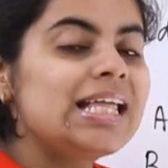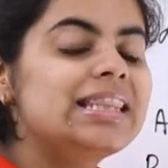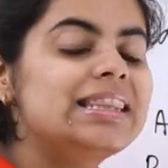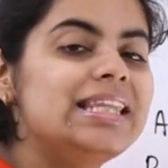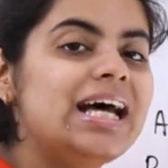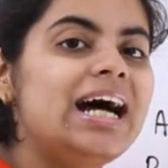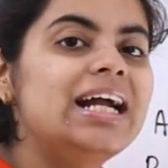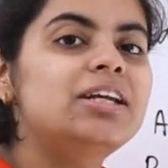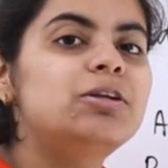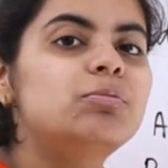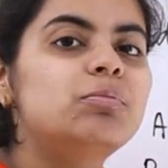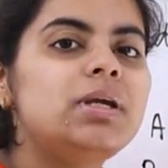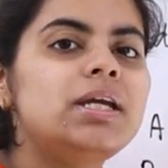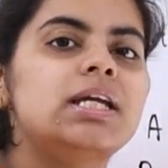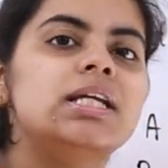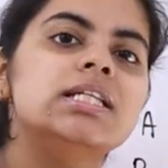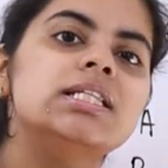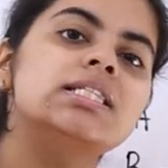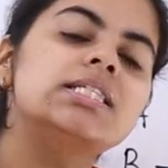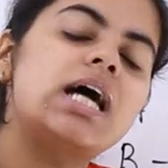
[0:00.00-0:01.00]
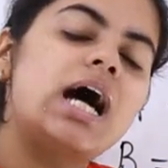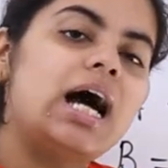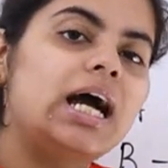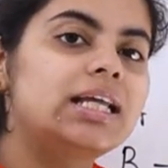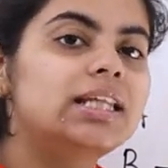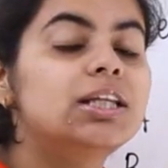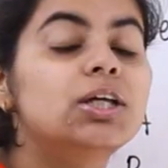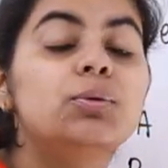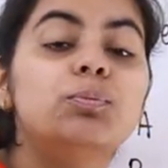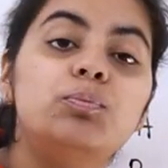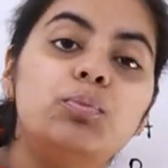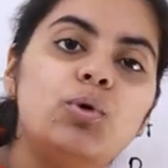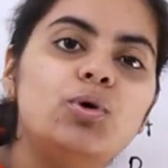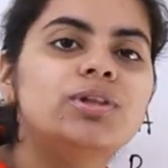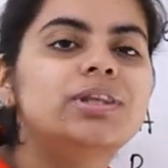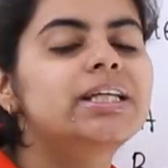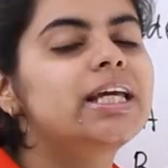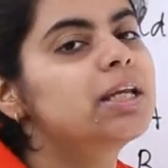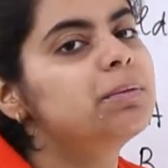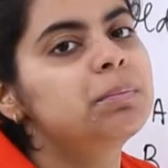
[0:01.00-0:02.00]
that means either
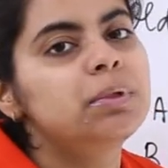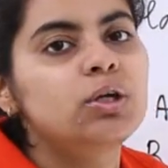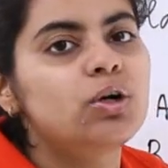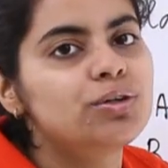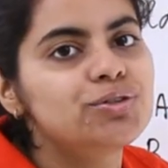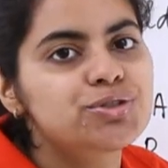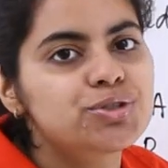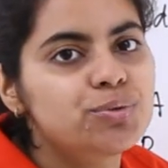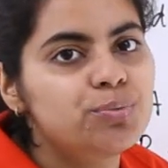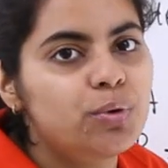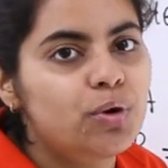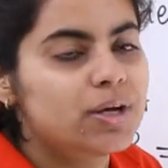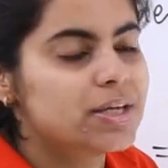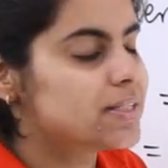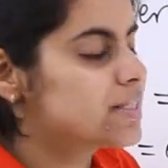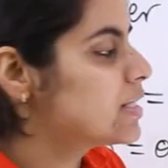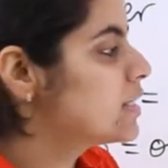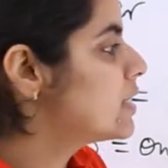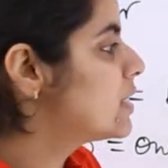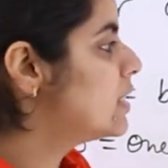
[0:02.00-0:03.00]
both can be also boys.